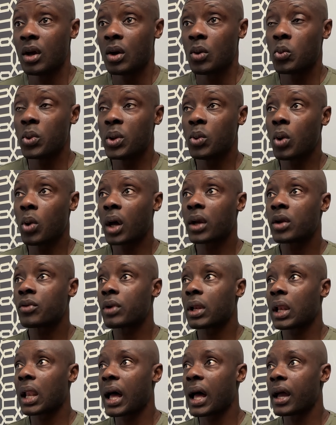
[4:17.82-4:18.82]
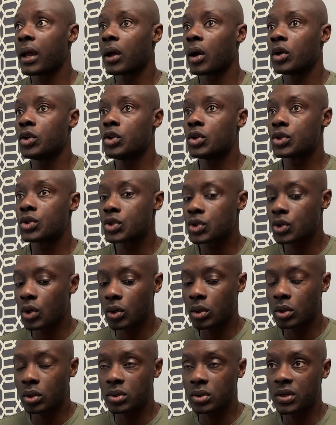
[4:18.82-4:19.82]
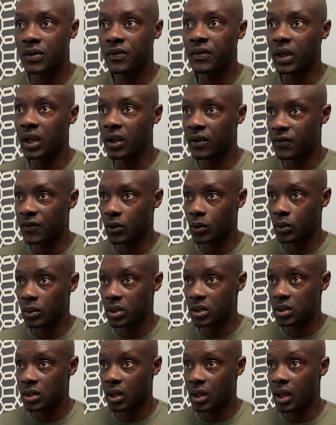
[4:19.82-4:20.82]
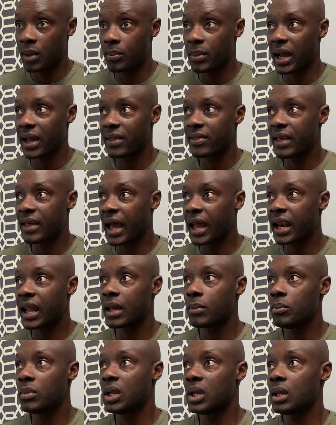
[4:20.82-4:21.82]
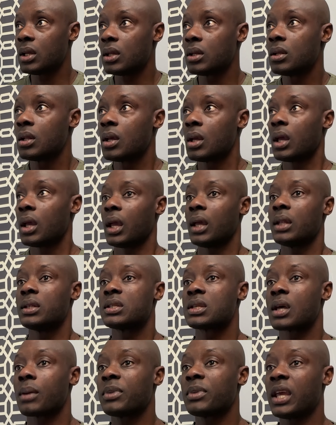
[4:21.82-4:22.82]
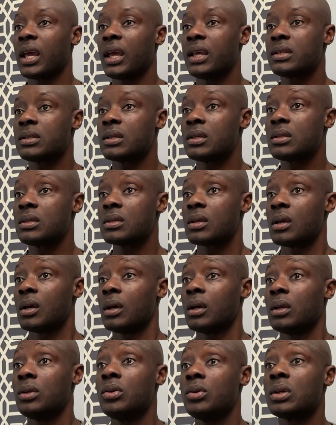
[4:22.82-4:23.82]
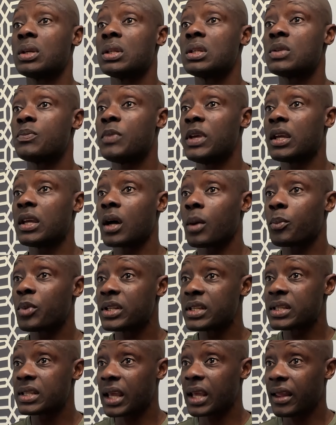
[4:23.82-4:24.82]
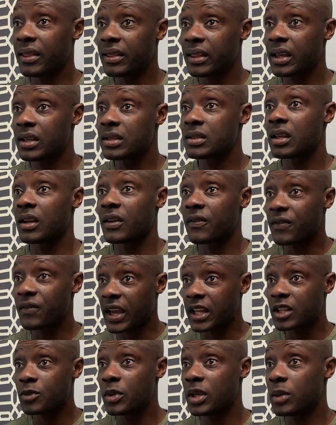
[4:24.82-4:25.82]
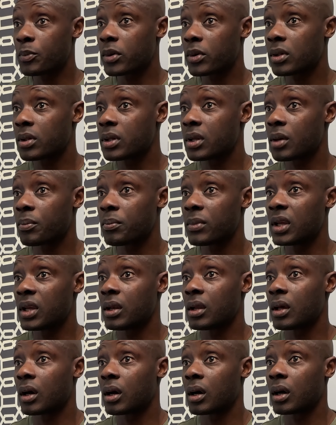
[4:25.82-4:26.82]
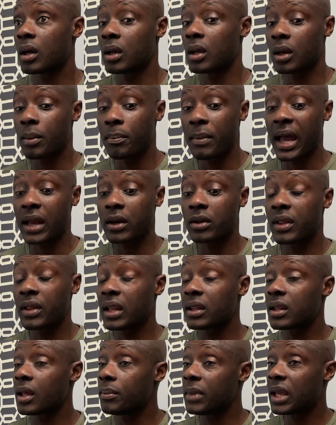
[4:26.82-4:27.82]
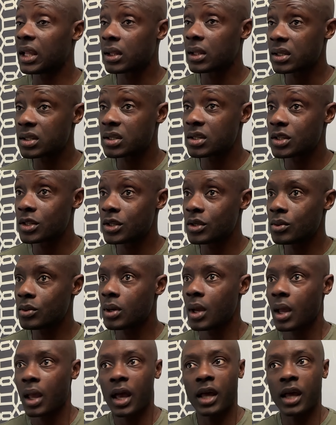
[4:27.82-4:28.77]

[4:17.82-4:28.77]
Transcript: We want to rely on your circles of influence. And by that, I mean, in some cases, you can speak up and say things and affect people in a manner that they may listen to you.